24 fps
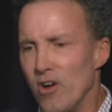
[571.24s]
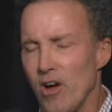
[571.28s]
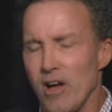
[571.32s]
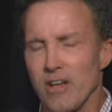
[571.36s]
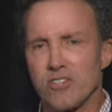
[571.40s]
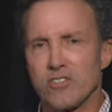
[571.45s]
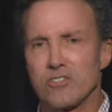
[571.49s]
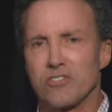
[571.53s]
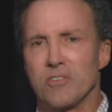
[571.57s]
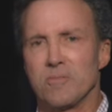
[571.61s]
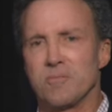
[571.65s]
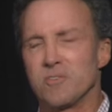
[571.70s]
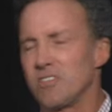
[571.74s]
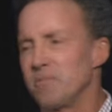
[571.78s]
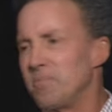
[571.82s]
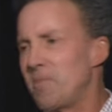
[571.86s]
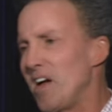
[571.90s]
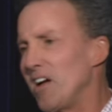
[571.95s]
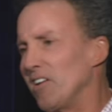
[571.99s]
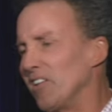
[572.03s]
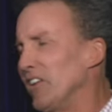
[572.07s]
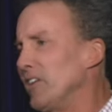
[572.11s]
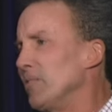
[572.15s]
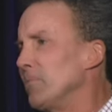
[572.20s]
nostrums
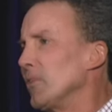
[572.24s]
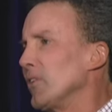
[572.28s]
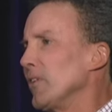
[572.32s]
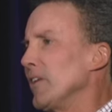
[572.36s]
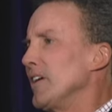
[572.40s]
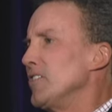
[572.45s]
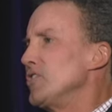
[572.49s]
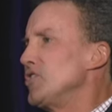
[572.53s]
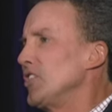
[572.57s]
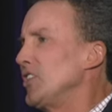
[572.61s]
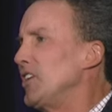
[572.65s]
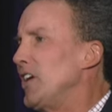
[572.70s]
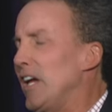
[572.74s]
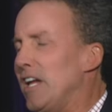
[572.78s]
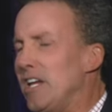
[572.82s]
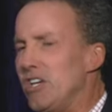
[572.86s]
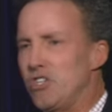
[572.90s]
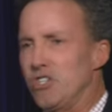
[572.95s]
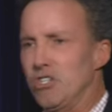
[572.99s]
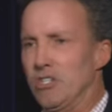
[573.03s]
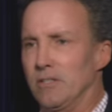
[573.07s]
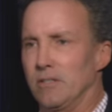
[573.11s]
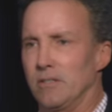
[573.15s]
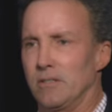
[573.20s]
about liberal
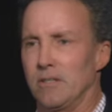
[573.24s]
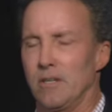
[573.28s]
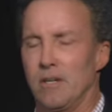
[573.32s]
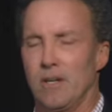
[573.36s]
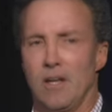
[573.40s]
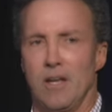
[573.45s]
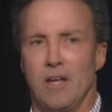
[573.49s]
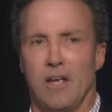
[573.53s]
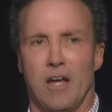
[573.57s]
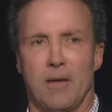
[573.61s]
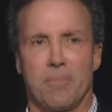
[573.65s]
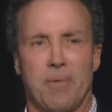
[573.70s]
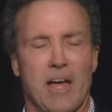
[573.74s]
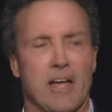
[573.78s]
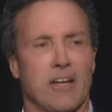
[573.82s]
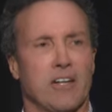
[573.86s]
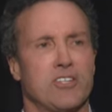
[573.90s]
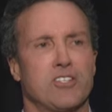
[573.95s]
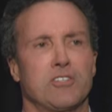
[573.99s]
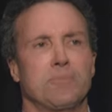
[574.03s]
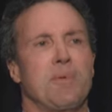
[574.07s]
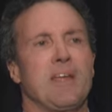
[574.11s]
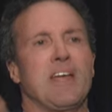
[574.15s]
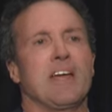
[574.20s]
education, about
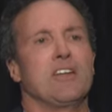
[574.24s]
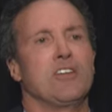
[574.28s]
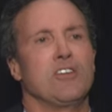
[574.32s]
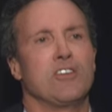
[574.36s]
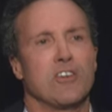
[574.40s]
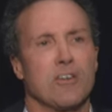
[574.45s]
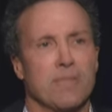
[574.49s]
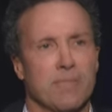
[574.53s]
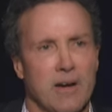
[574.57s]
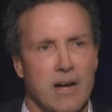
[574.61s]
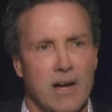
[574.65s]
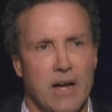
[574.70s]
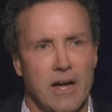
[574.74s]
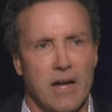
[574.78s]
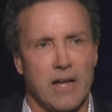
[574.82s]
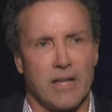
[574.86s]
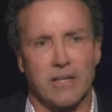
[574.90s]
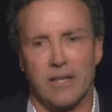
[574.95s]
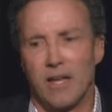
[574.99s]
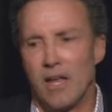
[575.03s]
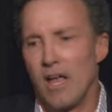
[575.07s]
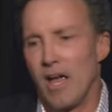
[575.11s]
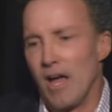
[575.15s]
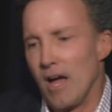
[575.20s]
expanding your
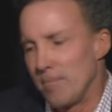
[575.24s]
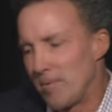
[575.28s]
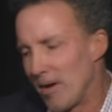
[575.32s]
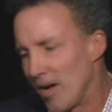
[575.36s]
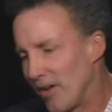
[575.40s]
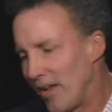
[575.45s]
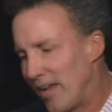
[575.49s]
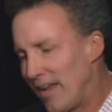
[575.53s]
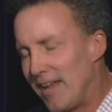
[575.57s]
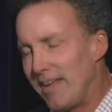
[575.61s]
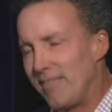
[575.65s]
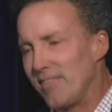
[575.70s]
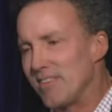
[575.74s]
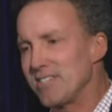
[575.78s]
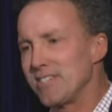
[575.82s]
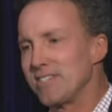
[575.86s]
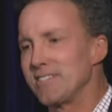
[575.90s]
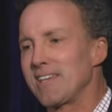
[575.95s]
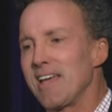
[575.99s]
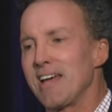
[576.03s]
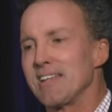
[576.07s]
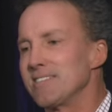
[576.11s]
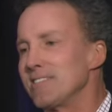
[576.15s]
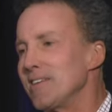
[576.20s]
mind, about, hey, this
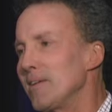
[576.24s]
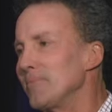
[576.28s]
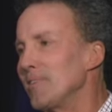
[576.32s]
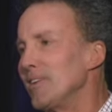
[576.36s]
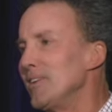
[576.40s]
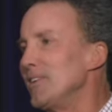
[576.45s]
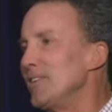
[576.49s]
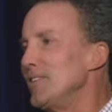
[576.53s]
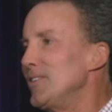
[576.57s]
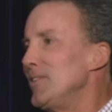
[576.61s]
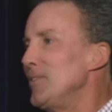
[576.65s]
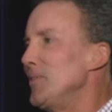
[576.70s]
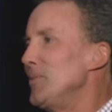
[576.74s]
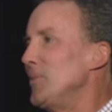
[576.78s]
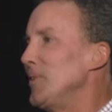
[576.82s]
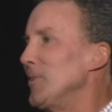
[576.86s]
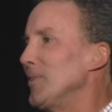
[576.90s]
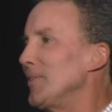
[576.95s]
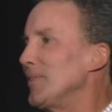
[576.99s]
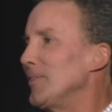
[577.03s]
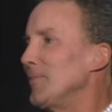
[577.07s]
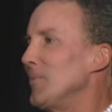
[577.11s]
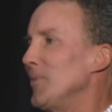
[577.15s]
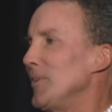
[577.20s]
has got something to do
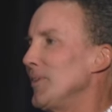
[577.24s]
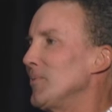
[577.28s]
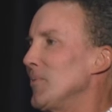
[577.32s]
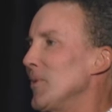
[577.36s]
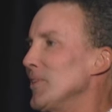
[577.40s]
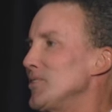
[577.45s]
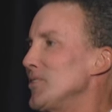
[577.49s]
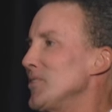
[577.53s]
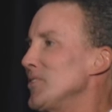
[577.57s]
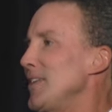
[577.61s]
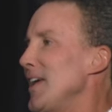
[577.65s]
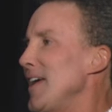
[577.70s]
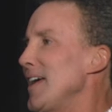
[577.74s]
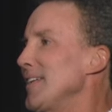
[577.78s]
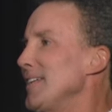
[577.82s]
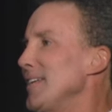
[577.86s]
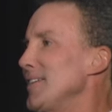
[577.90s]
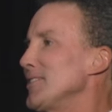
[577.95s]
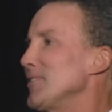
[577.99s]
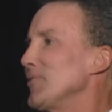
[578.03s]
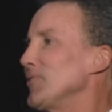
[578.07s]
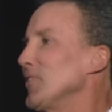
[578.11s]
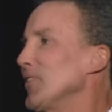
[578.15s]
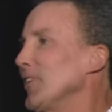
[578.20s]
with what your dad
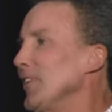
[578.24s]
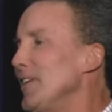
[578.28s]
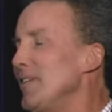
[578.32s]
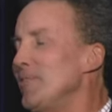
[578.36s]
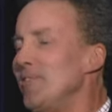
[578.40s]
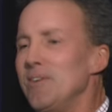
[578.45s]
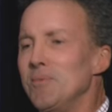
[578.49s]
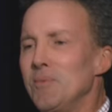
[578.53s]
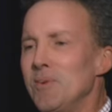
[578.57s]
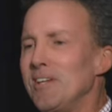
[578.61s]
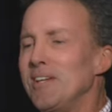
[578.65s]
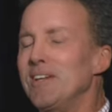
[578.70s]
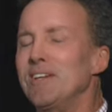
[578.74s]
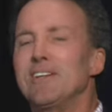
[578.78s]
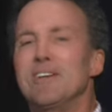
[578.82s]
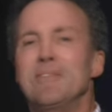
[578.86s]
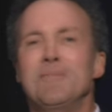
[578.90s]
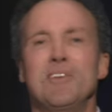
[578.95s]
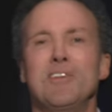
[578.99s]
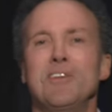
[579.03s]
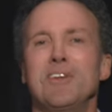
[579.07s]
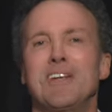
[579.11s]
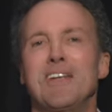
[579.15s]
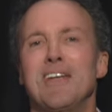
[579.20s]
does for a living. We can
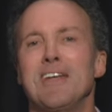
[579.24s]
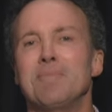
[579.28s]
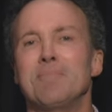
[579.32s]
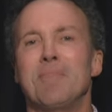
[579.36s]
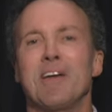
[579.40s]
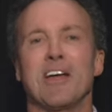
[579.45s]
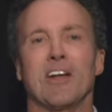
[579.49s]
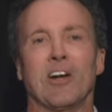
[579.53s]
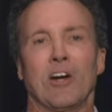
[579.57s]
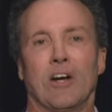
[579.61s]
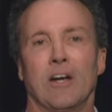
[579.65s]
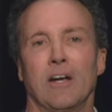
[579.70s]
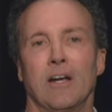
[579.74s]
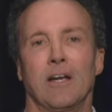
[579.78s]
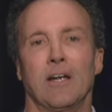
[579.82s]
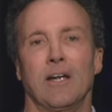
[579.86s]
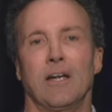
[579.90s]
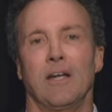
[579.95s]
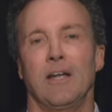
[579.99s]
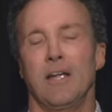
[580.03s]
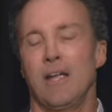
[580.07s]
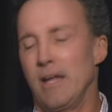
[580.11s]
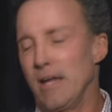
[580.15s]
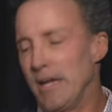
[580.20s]
communicate better.
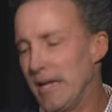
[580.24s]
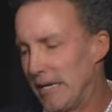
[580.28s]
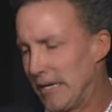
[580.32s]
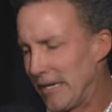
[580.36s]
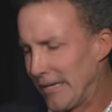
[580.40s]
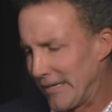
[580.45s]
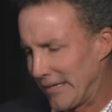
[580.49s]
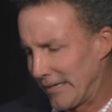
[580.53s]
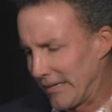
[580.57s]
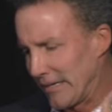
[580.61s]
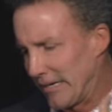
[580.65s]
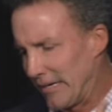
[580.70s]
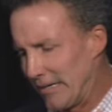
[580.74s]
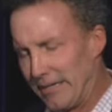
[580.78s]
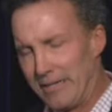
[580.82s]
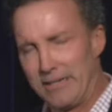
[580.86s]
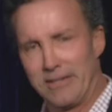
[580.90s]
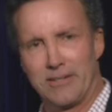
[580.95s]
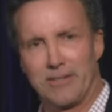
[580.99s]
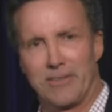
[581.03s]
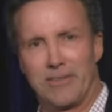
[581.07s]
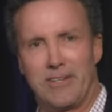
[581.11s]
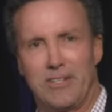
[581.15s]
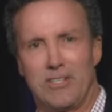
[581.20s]
And I could kind of
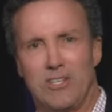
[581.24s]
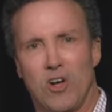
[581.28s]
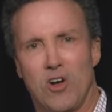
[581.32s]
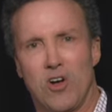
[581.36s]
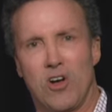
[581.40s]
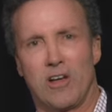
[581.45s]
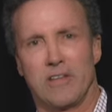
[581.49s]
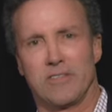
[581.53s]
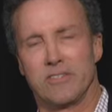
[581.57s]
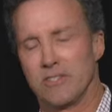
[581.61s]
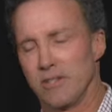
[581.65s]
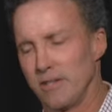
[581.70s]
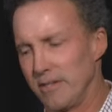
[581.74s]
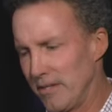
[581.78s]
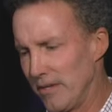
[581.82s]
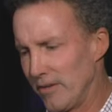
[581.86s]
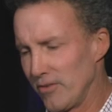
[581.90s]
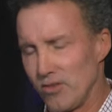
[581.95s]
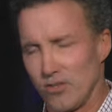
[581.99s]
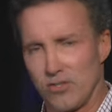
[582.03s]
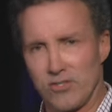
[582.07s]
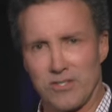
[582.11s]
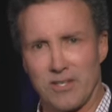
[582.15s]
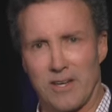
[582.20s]
hear the yawns on the
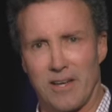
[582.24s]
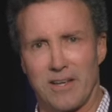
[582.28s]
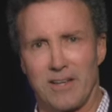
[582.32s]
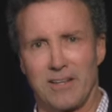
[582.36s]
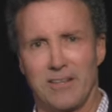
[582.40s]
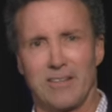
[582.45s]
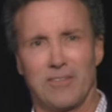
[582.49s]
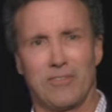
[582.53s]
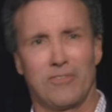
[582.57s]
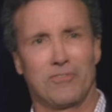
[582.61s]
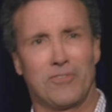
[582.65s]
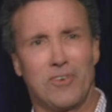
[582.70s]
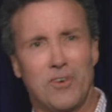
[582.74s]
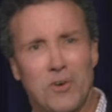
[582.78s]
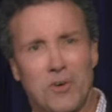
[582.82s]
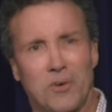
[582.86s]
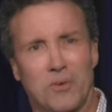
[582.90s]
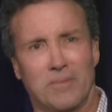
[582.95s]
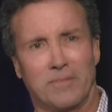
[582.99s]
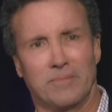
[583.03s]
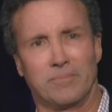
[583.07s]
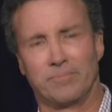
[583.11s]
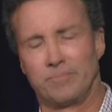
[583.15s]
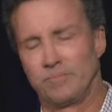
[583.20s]
other side of the
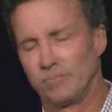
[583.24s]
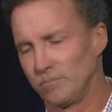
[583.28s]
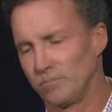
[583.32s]
phone.